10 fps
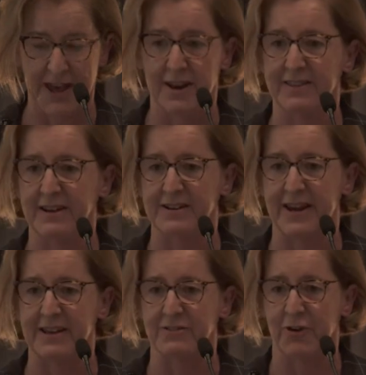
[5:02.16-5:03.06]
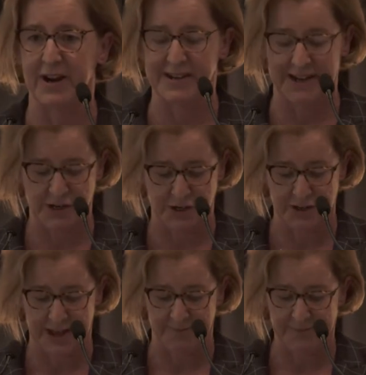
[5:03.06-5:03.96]
that, and I think today is a great day to do
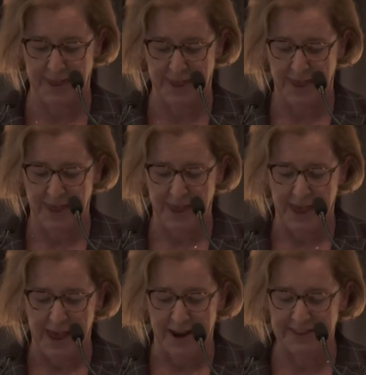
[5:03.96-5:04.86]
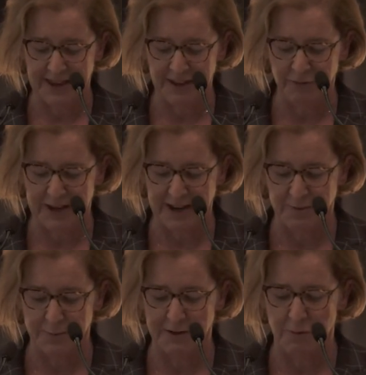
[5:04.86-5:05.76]
that. And I think if we need to
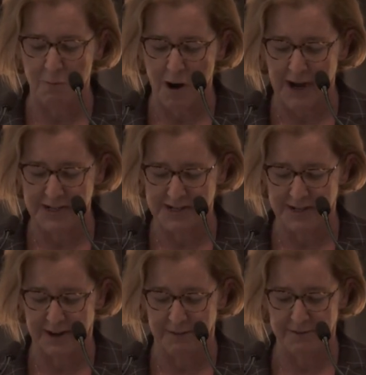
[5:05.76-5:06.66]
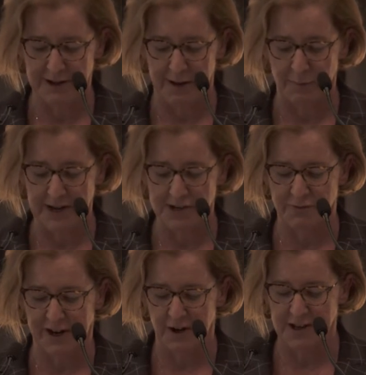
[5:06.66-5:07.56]
be reminded, and we need to
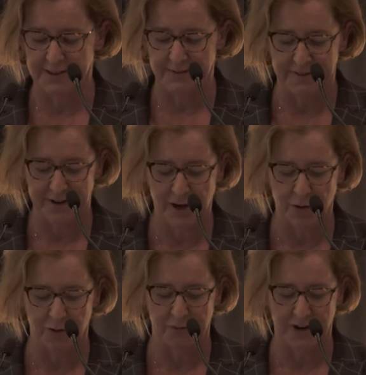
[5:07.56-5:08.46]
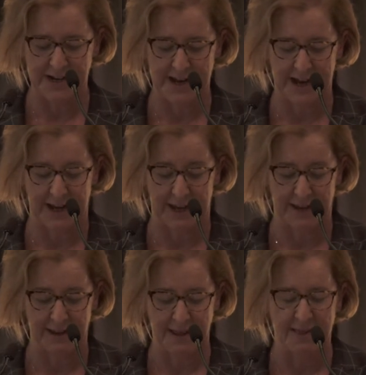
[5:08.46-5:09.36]
recognise that the very core of retailing,
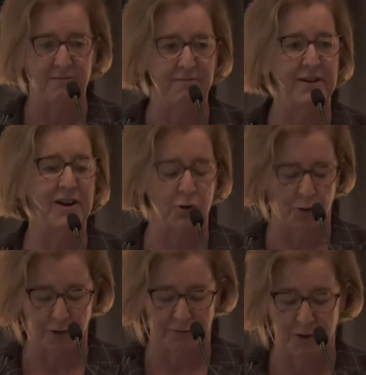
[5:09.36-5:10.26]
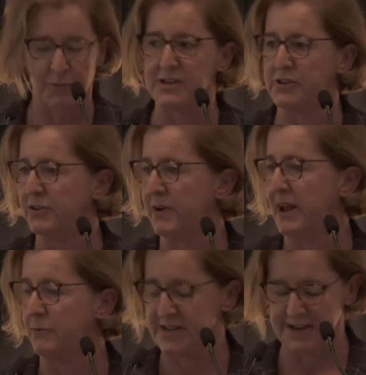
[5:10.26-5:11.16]
the very core of what we do and
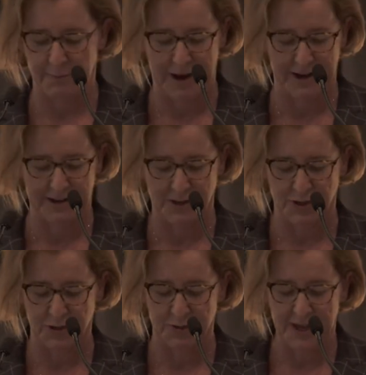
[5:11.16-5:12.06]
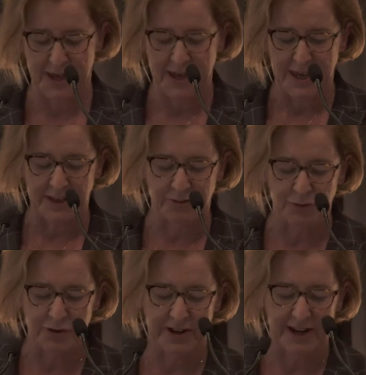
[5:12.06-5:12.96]
our retail partners do, is
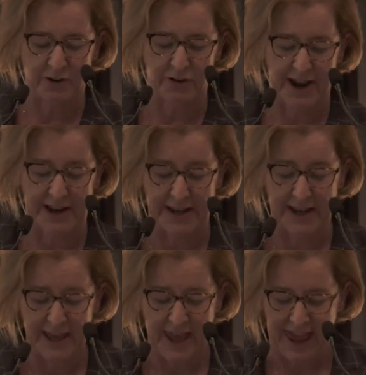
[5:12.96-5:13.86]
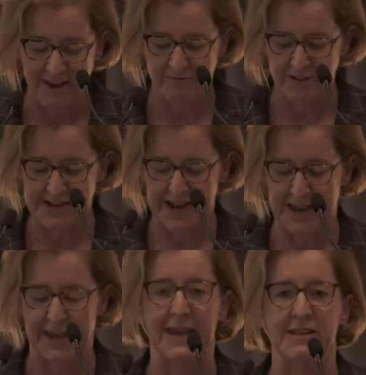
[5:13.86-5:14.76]
rooted in creating
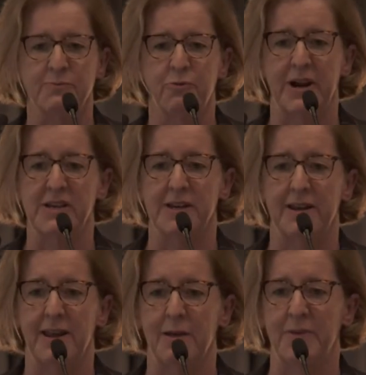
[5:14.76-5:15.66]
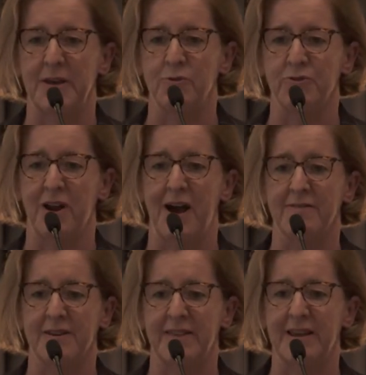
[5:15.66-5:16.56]
everyday inspiration in people's
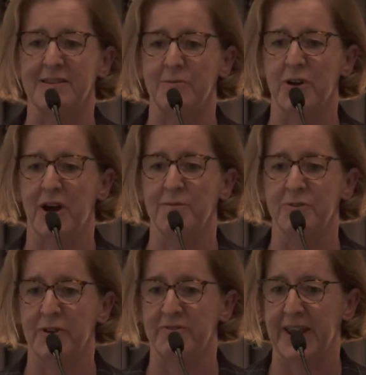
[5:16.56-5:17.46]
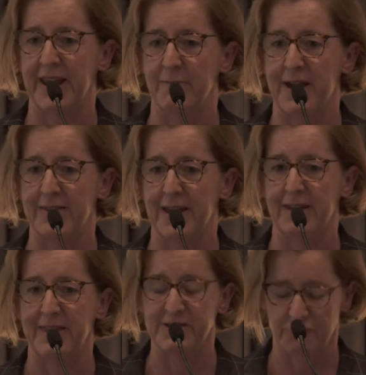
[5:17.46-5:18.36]
lives. And I think sometimes we forget about that,
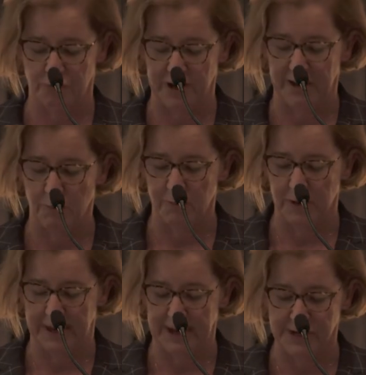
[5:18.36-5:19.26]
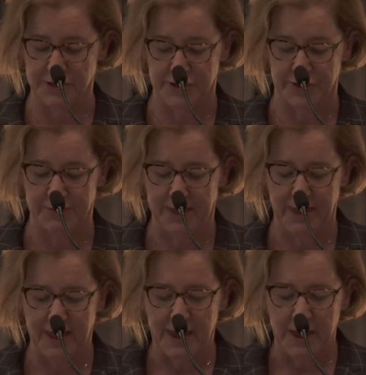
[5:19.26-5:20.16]
and that's really what we're here to do.
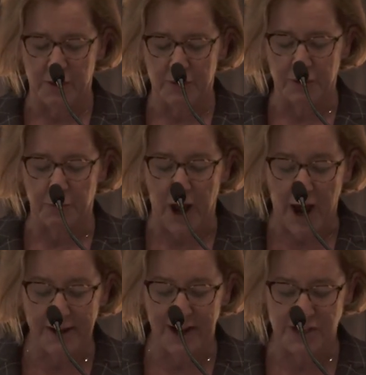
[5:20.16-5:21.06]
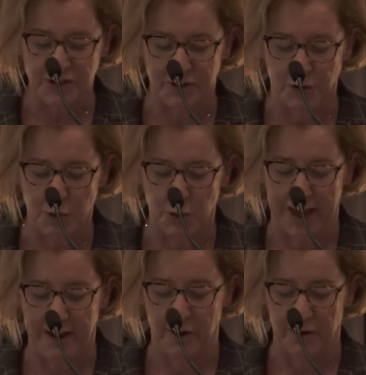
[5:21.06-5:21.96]
So what I'd like to do and call
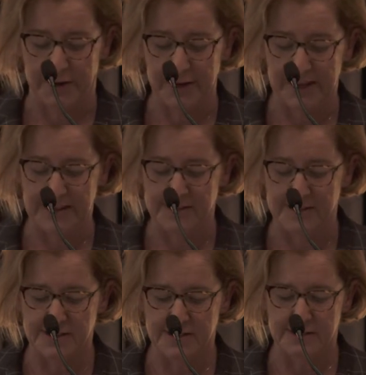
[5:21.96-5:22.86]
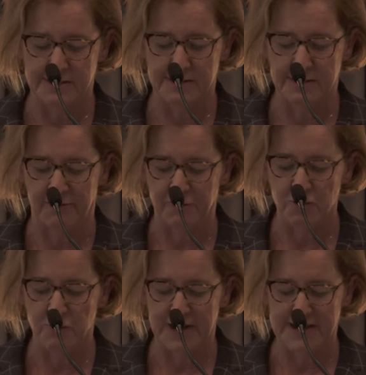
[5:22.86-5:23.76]
out on is a
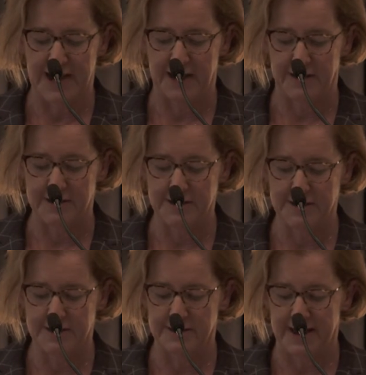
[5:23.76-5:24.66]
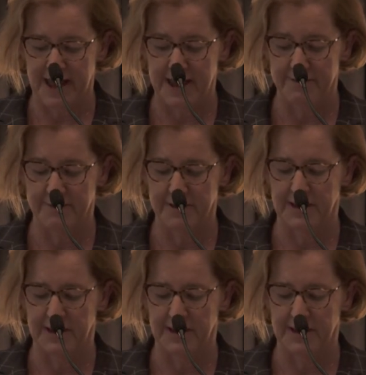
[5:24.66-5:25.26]
few retailers that have